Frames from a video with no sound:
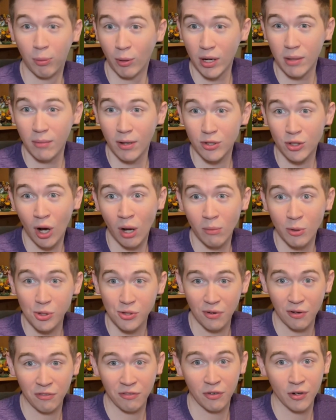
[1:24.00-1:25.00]
pretty much almost
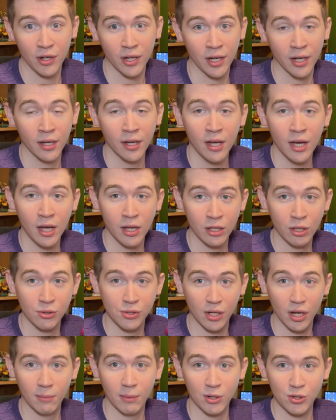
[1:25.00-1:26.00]
for free
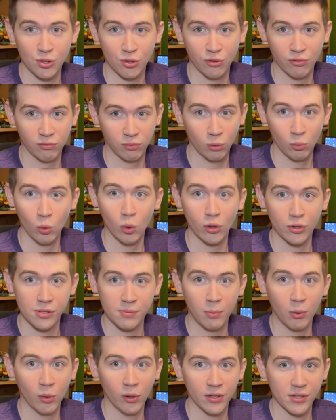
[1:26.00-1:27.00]
using a bunch of rewards
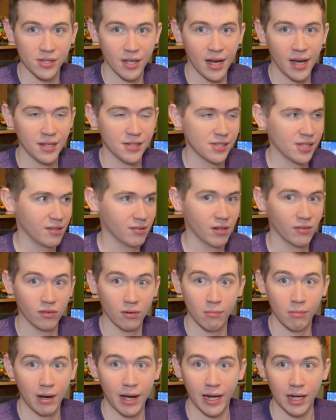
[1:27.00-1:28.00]
points that I had saved up
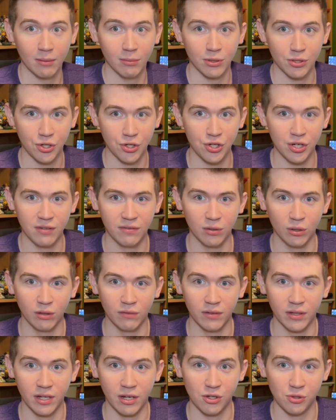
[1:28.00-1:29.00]
from buying a bunch of G Fuel
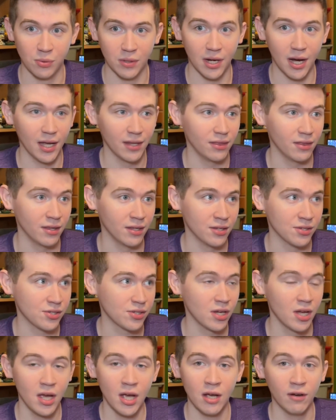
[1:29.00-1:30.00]
over the years. So we got this
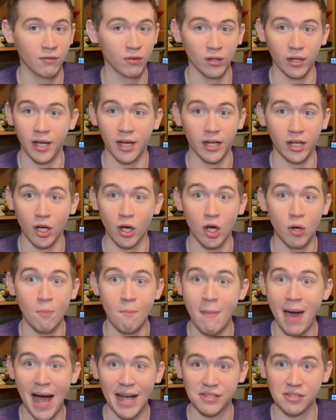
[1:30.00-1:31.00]
for like a
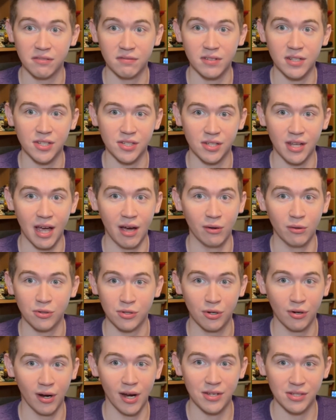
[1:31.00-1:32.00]
massive discount. It was
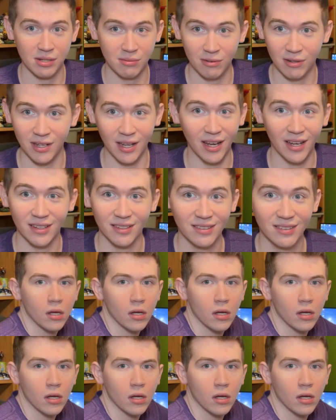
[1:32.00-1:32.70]
crazy, but yeah.